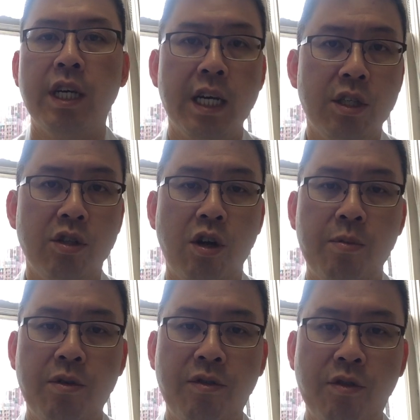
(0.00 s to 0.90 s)
tests are
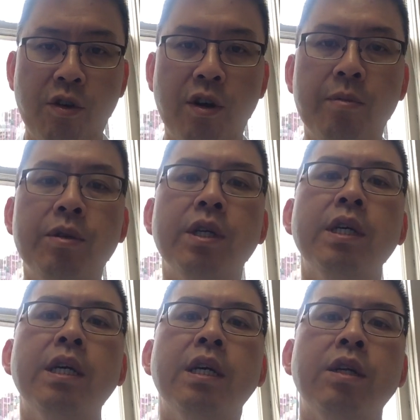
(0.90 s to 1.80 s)
performed
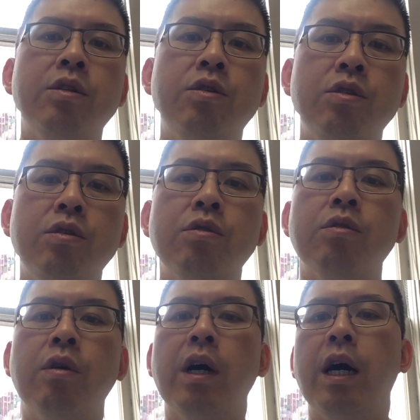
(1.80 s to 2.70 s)

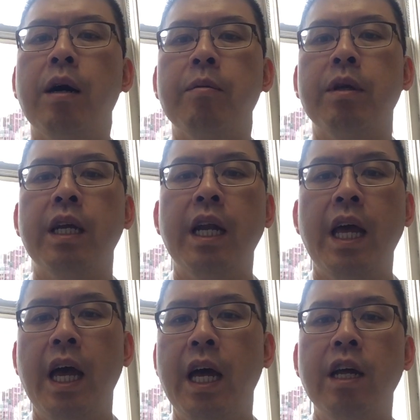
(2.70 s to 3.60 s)
to get
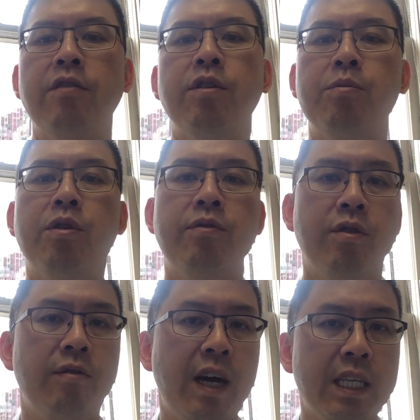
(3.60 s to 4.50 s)
ahead of the
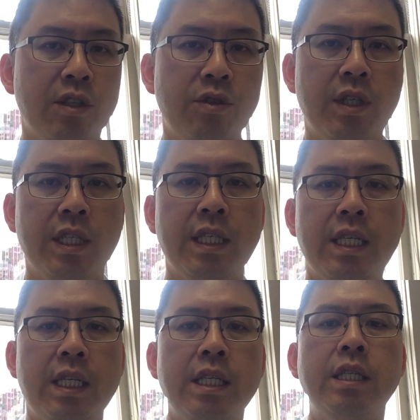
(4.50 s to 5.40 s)
peripheral vascular
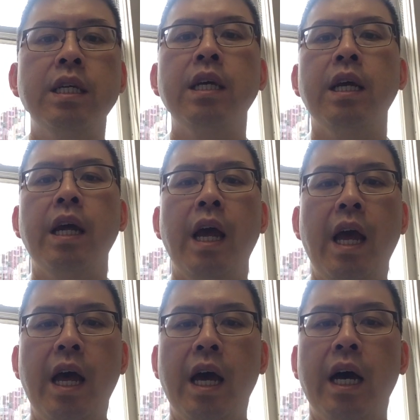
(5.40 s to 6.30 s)
disease
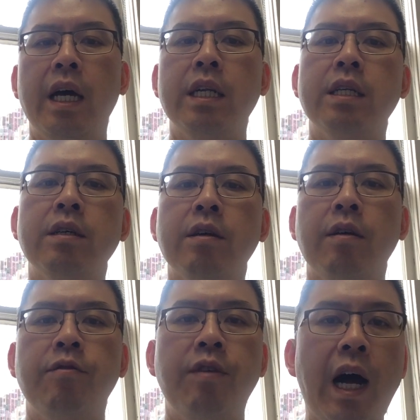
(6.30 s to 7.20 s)
and
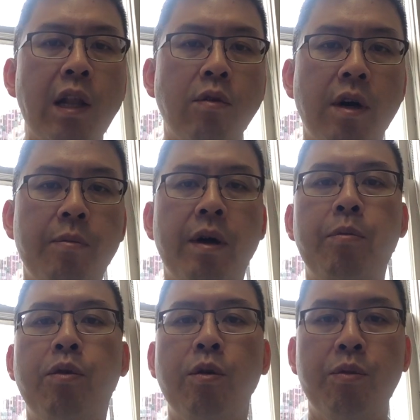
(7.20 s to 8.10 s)
follow up
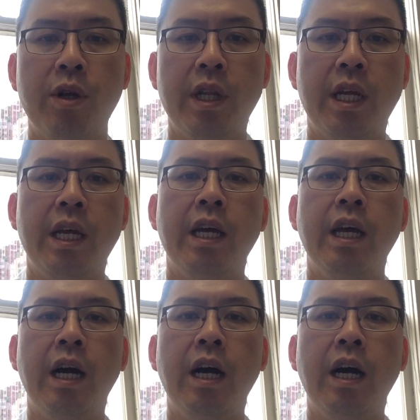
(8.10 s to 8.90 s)
appropriately